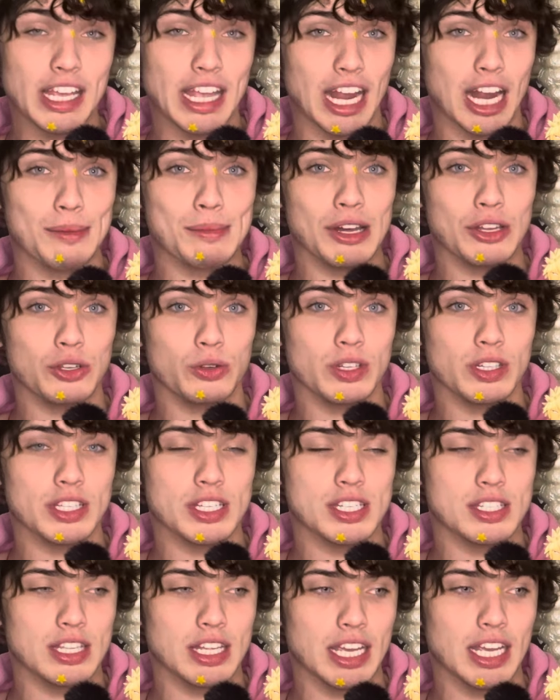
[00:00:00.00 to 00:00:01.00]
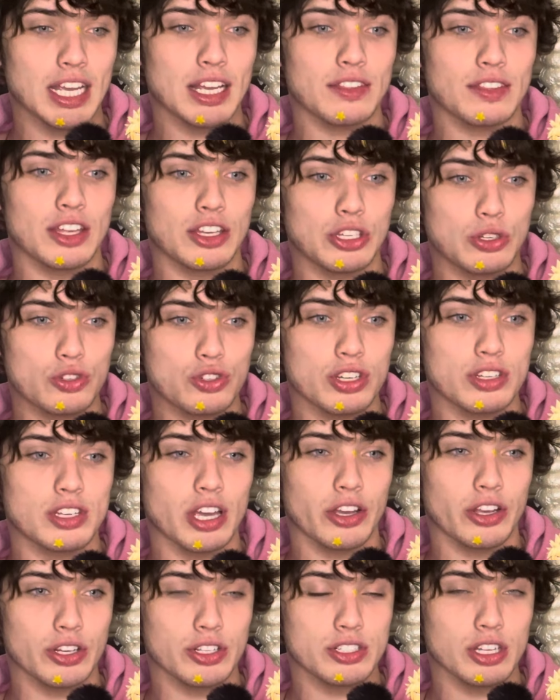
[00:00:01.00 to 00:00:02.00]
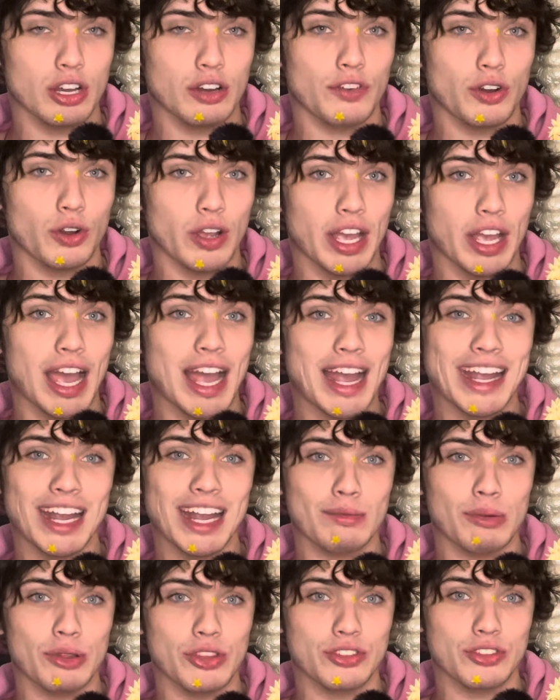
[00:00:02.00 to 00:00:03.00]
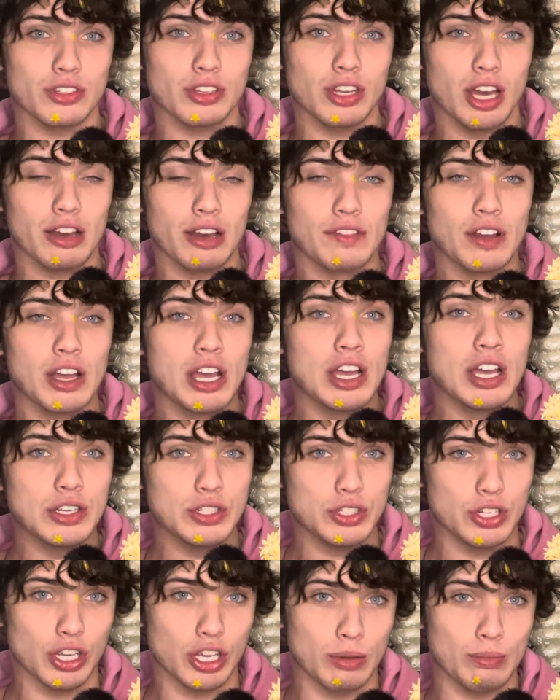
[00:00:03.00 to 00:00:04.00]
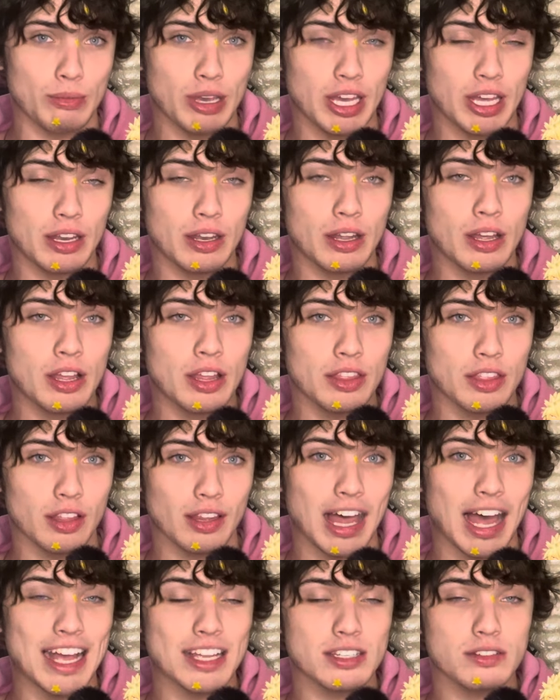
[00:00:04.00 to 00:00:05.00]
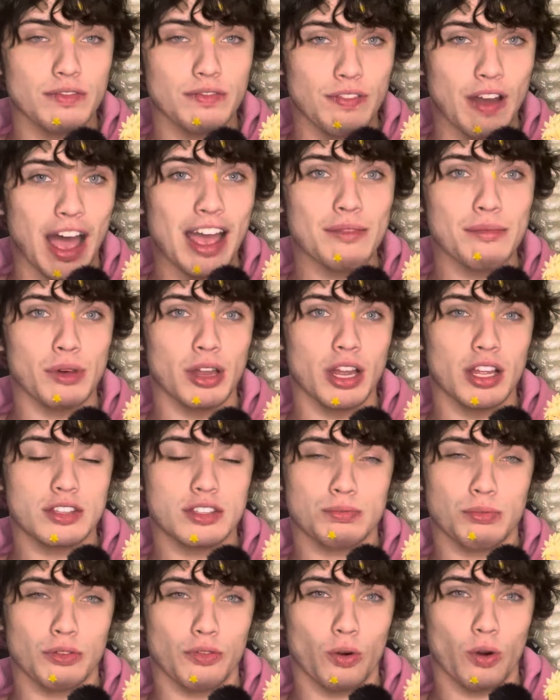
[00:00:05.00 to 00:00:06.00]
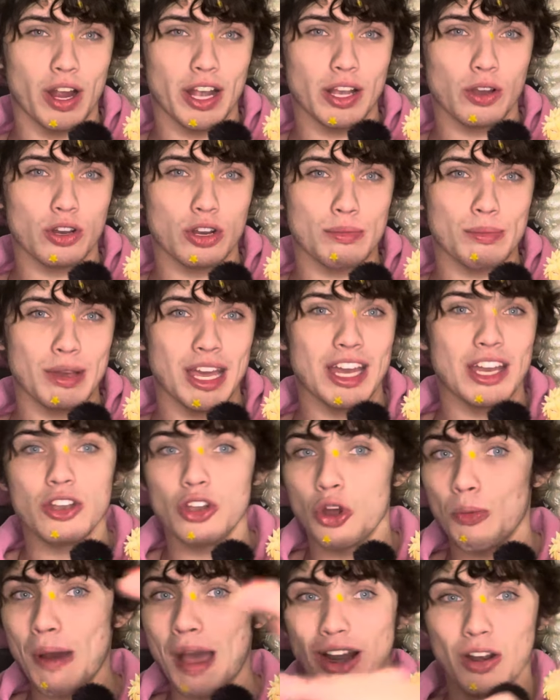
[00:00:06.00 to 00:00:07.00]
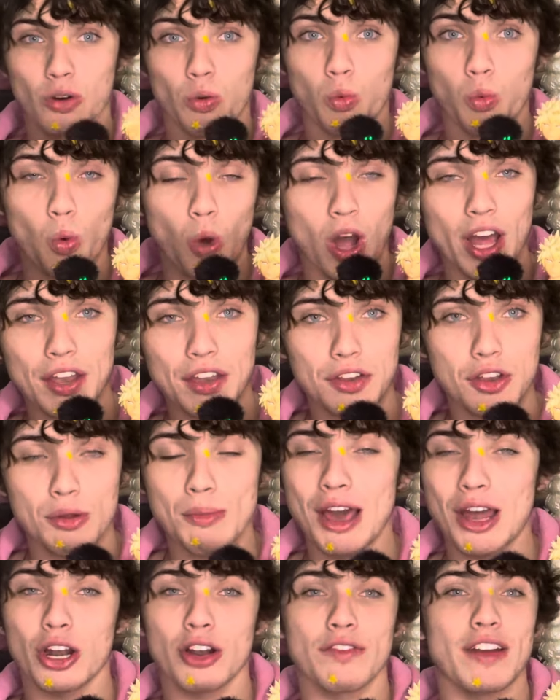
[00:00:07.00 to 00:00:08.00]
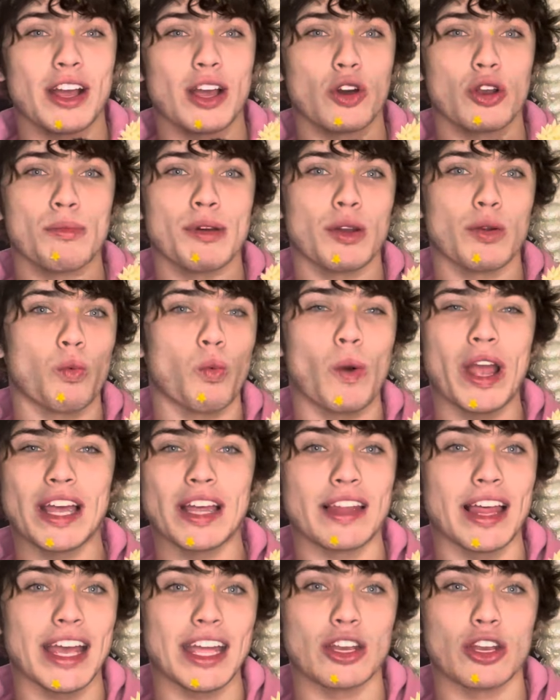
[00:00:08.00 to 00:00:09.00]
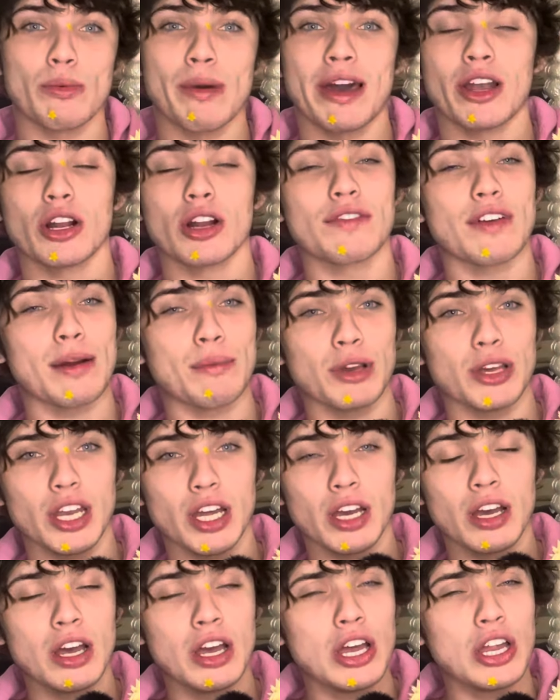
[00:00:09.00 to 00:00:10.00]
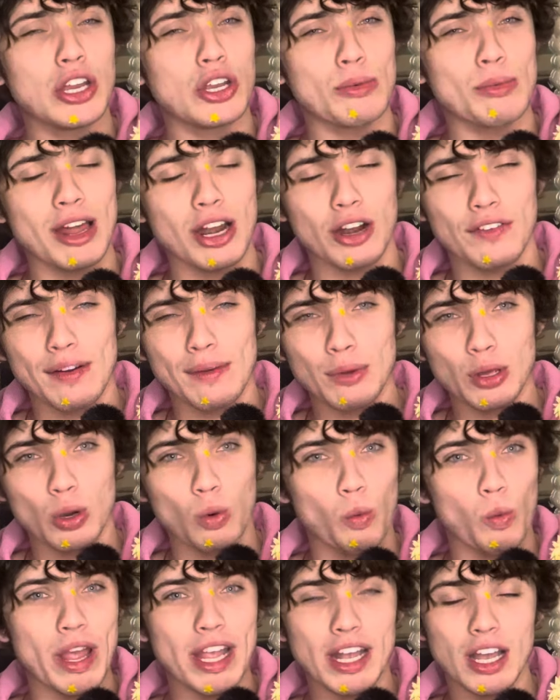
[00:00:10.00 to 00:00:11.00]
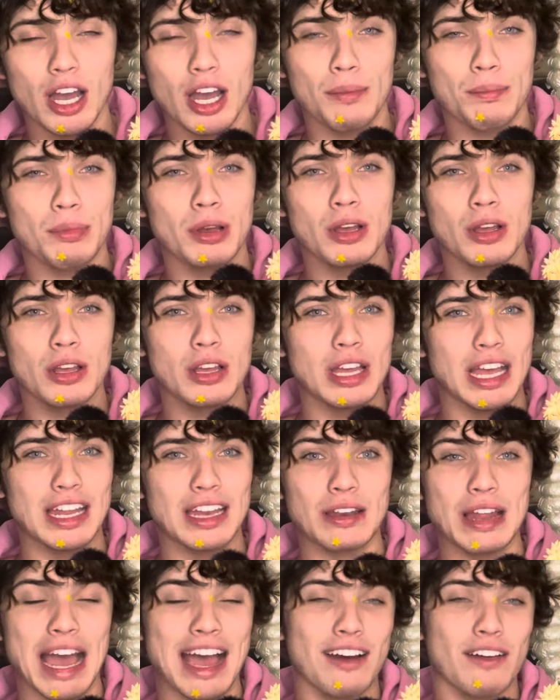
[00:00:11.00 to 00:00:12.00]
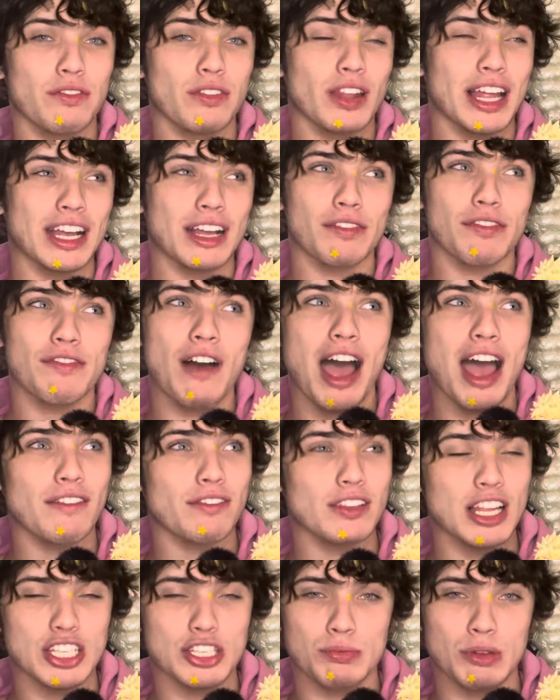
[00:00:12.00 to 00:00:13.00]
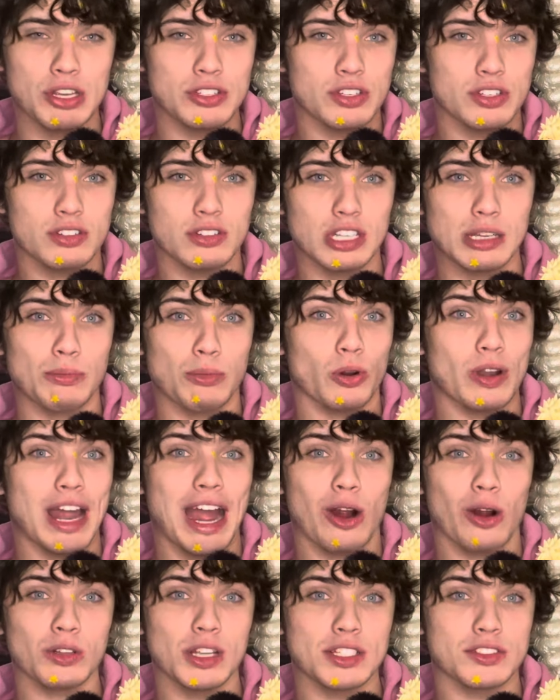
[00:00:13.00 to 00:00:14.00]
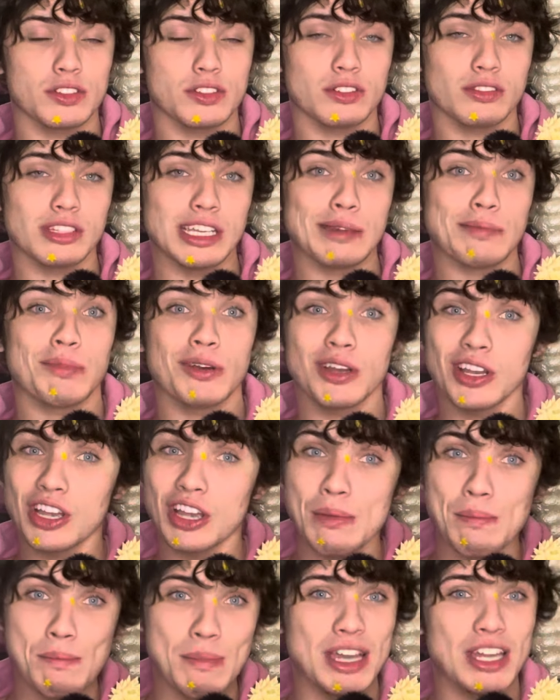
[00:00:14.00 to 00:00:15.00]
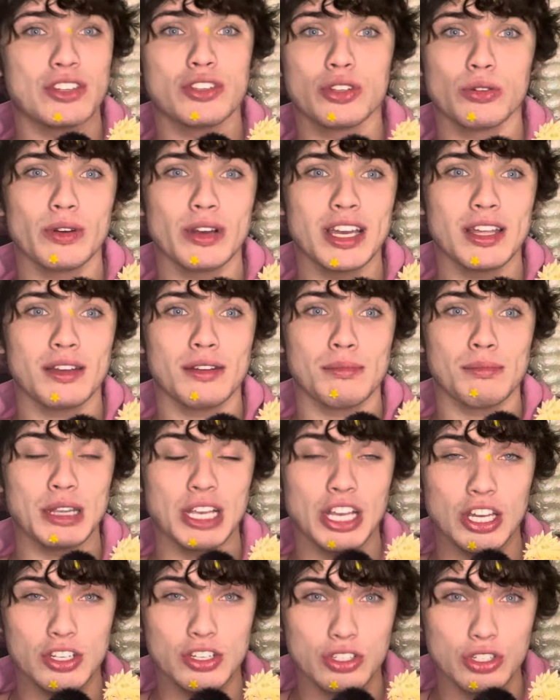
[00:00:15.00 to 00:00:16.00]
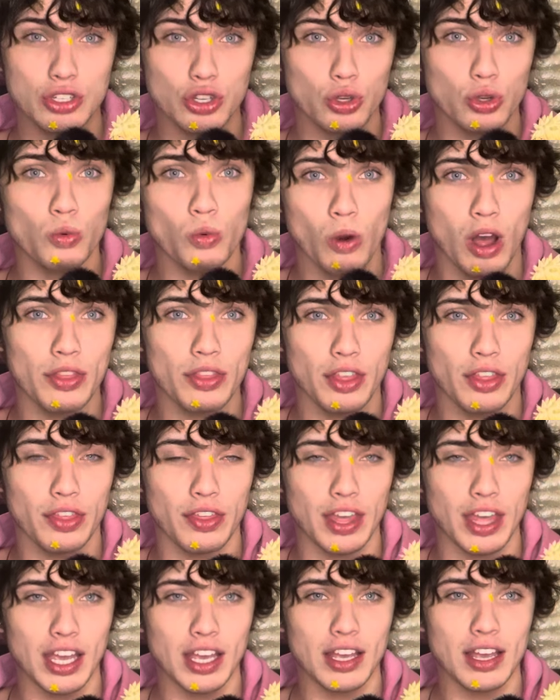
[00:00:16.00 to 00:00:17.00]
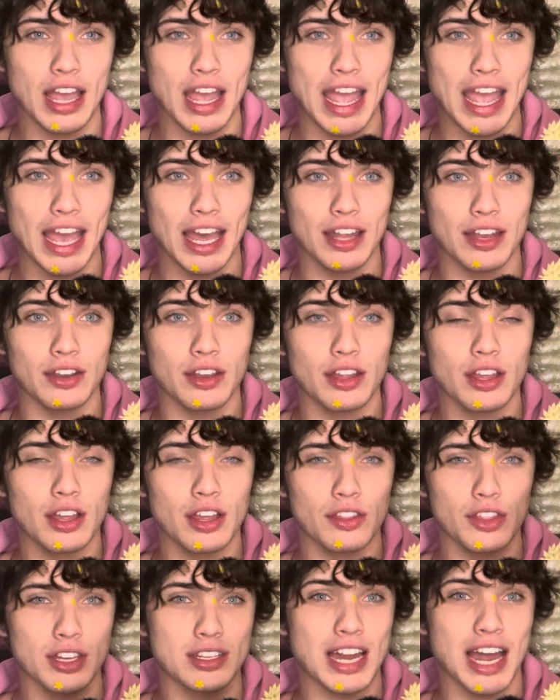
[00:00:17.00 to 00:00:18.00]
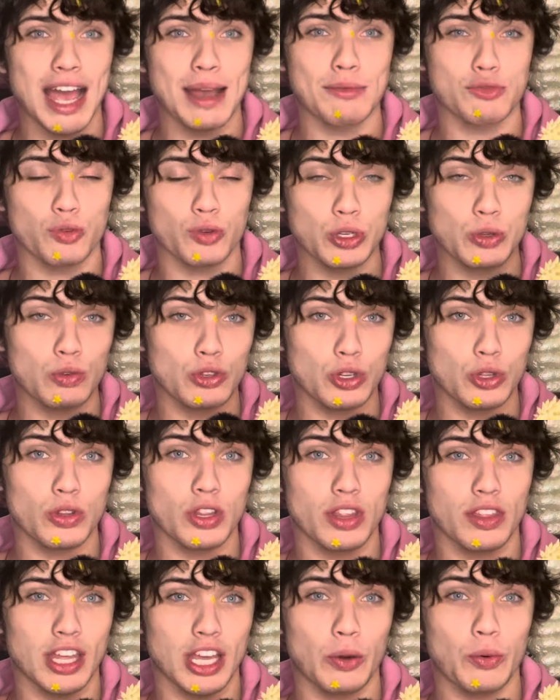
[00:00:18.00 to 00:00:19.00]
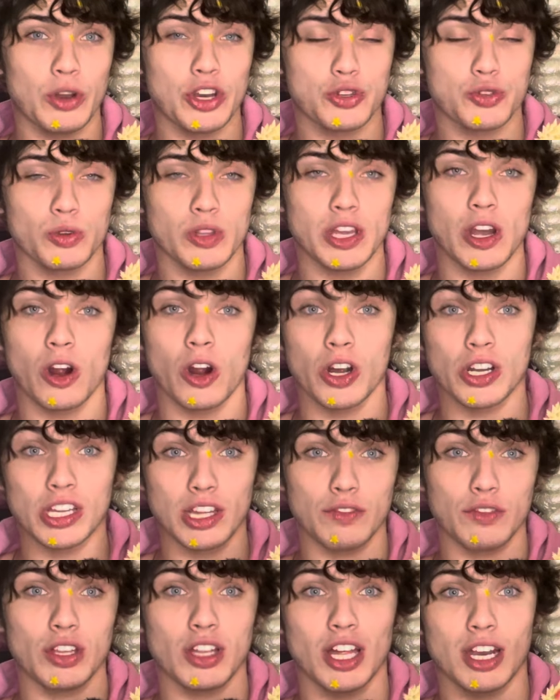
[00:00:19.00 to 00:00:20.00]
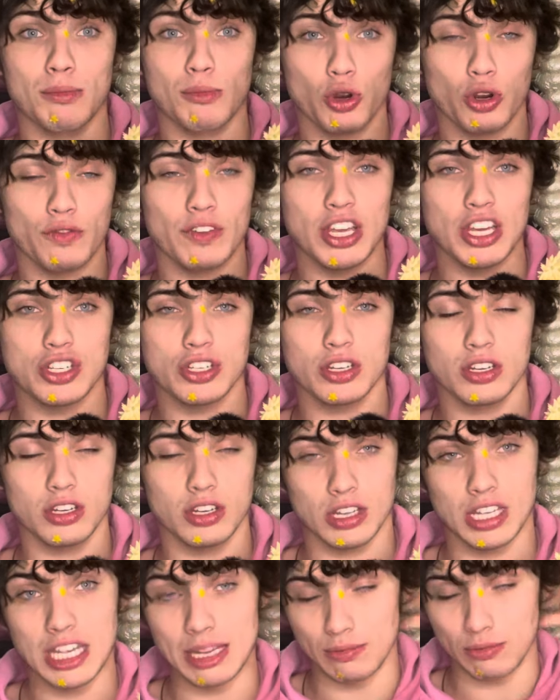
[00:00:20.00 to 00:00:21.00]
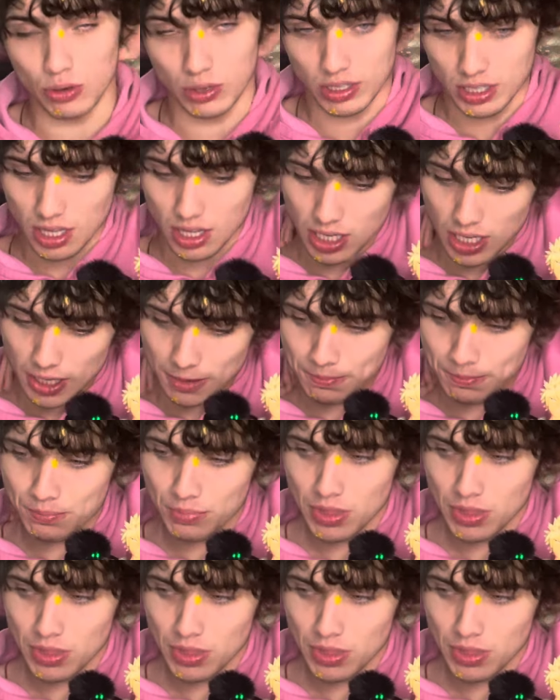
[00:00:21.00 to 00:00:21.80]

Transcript: care about doing this thing, then you should tell yourself, okay, I care about this enough to commit the last five minutes before I go to bed, no matter what, no matter if I go to bed way late, no matter if I'm gonna, no matter if I'm gonna wake up and have like five less minutes of sleep or an hour less of sleep, commit to it because you want the thing. And the times where you do the thing when it's really hard give you a lot of motivation to keep doing the thing.